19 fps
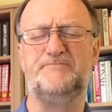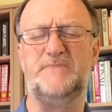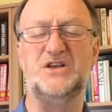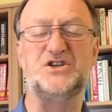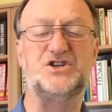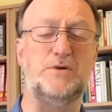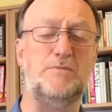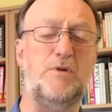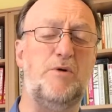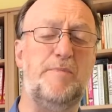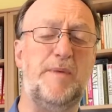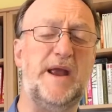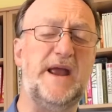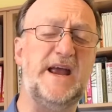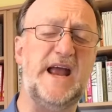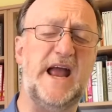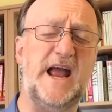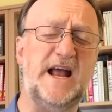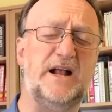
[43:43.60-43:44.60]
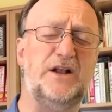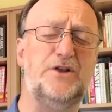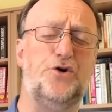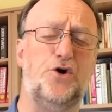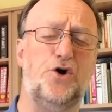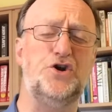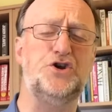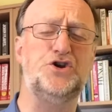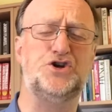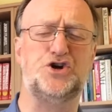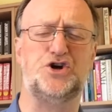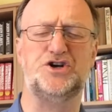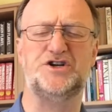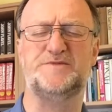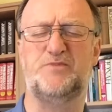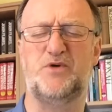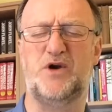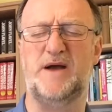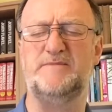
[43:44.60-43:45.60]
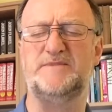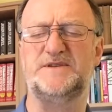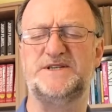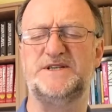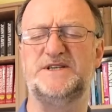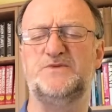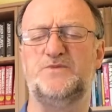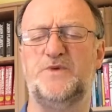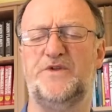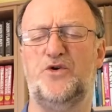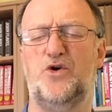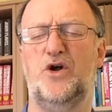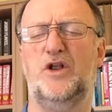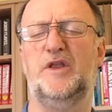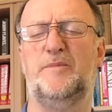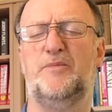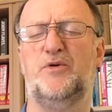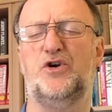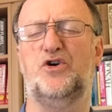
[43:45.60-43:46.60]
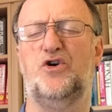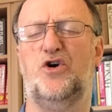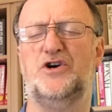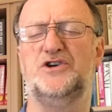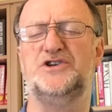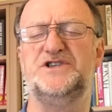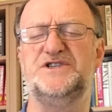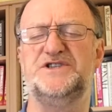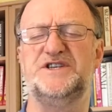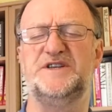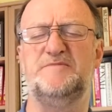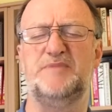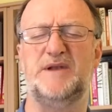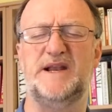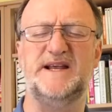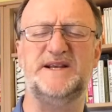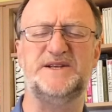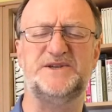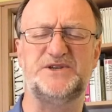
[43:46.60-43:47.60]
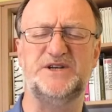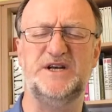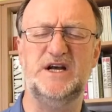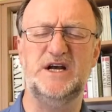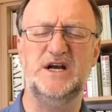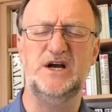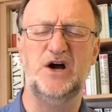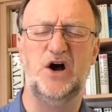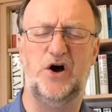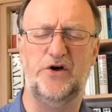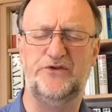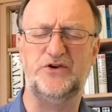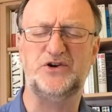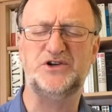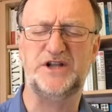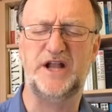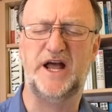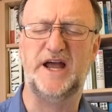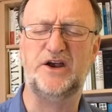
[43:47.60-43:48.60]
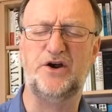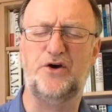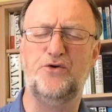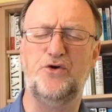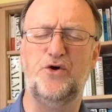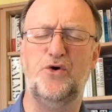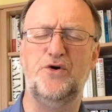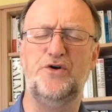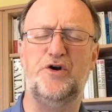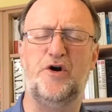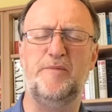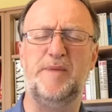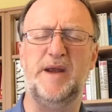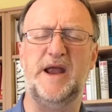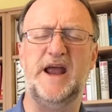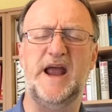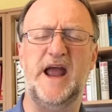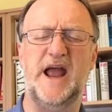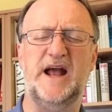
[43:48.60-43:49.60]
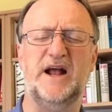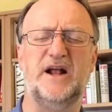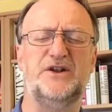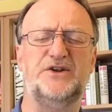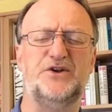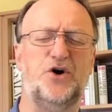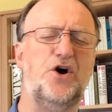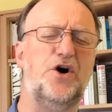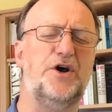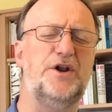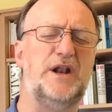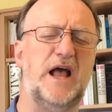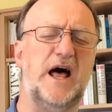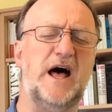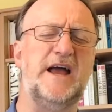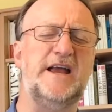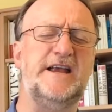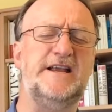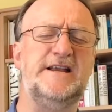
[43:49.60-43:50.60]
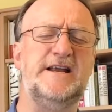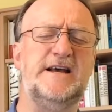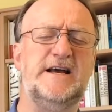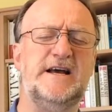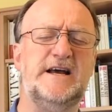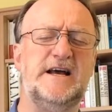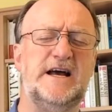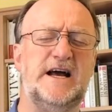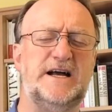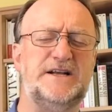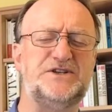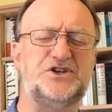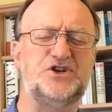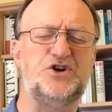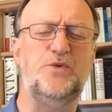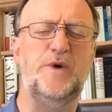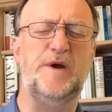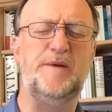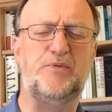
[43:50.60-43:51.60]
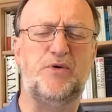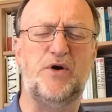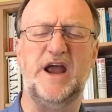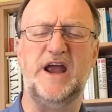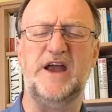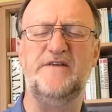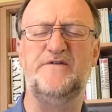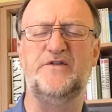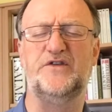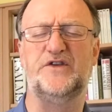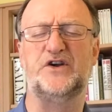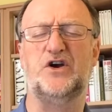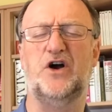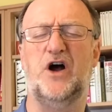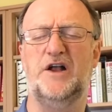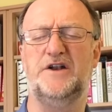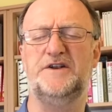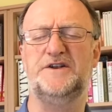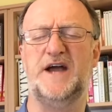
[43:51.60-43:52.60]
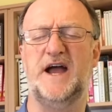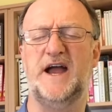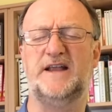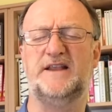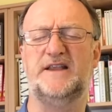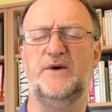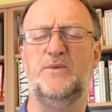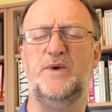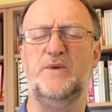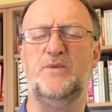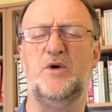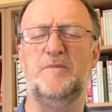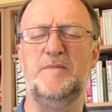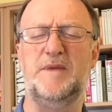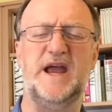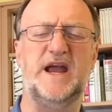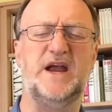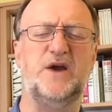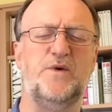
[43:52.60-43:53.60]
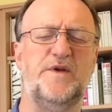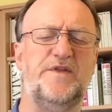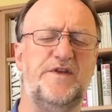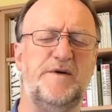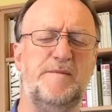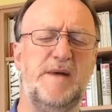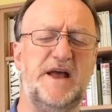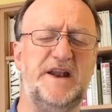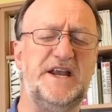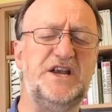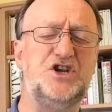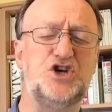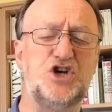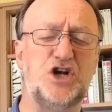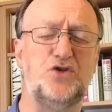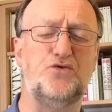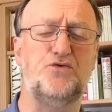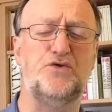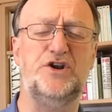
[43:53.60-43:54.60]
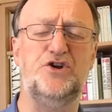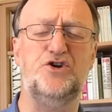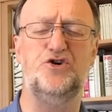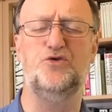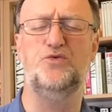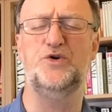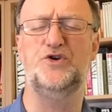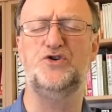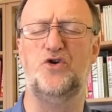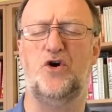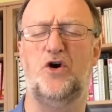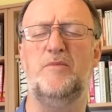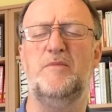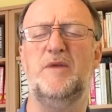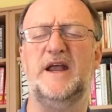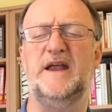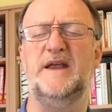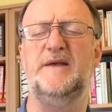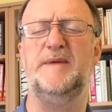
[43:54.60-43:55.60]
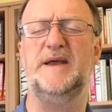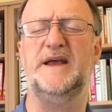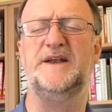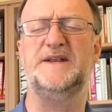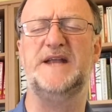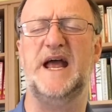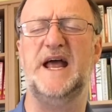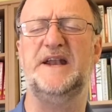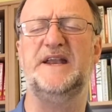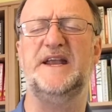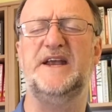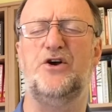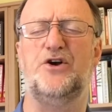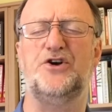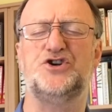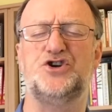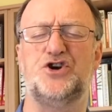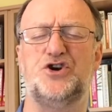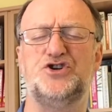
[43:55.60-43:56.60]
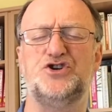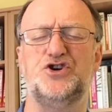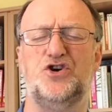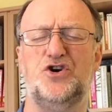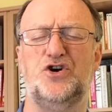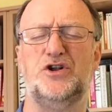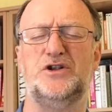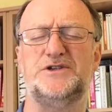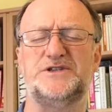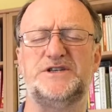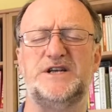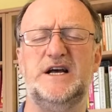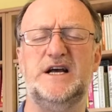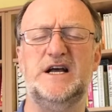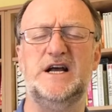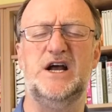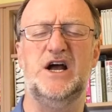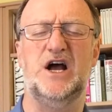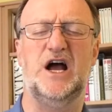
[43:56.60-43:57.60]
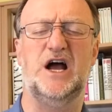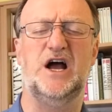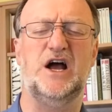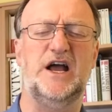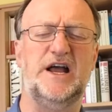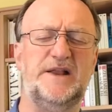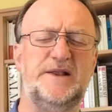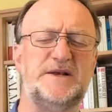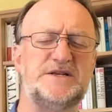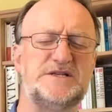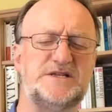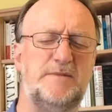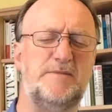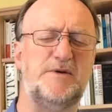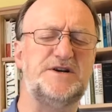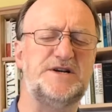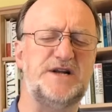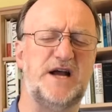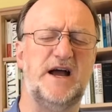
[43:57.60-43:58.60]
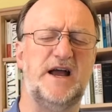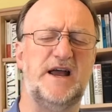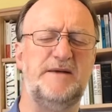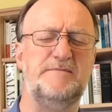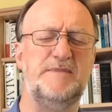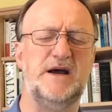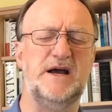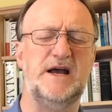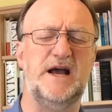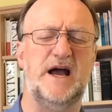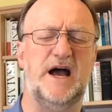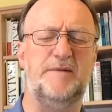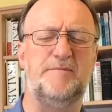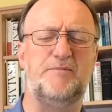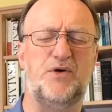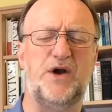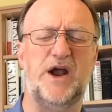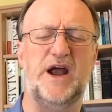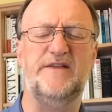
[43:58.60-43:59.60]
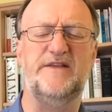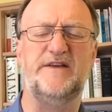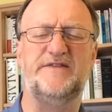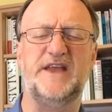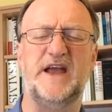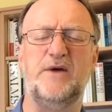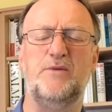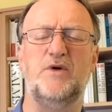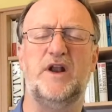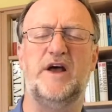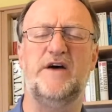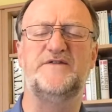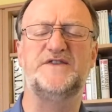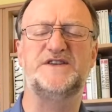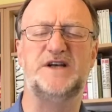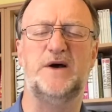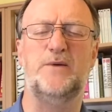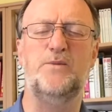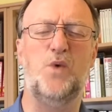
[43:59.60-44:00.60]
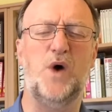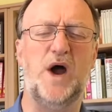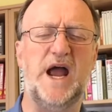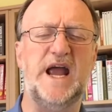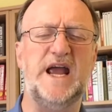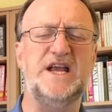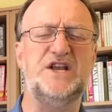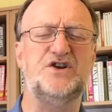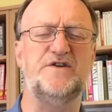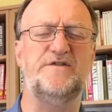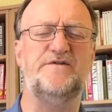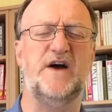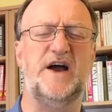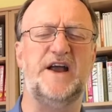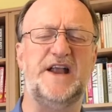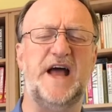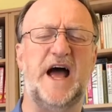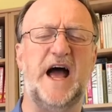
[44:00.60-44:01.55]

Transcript: Some are being held on church premises with all the precautions in place. Others, like our own, are being held online. And so we pray for the contact that we will make with the many children who would normally be attending our church halls uh, in the summertime and pray that they will have some way to find